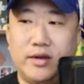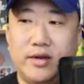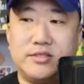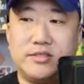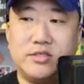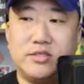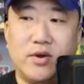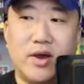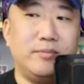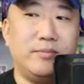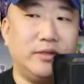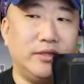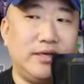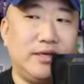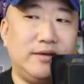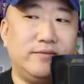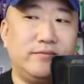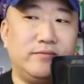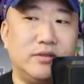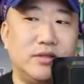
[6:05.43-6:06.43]
So I
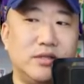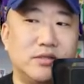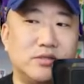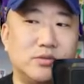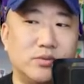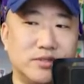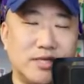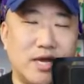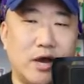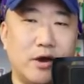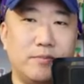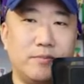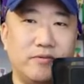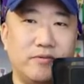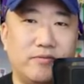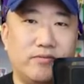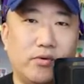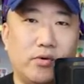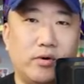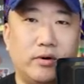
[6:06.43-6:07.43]
believe this was out
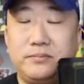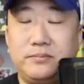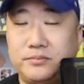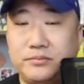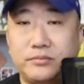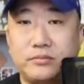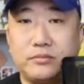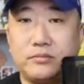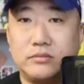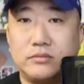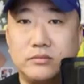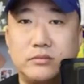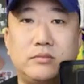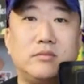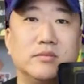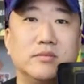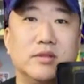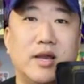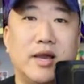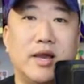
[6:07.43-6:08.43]
before
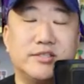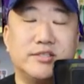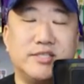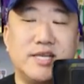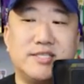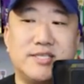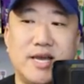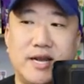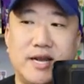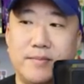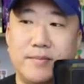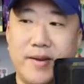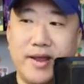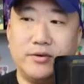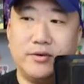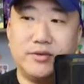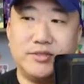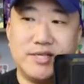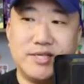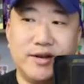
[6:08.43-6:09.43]
uh, the Saints signed Emmanuel
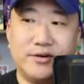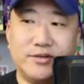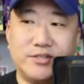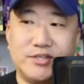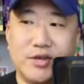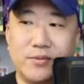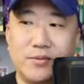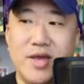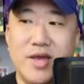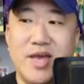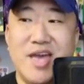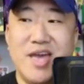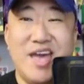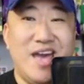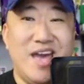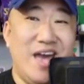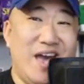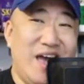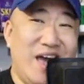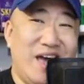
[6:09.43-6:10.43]
Sanders. So
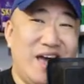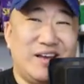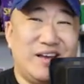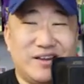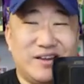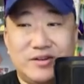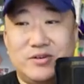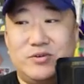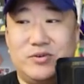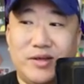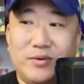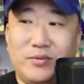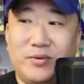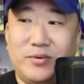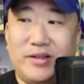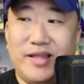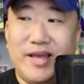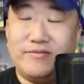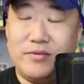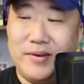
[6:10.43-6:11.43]
do they really
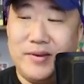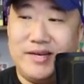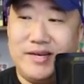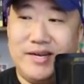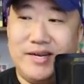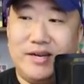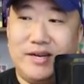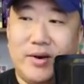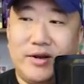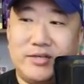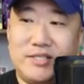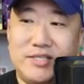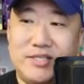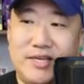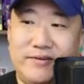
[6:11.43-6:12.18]
have a big need at wide receiver?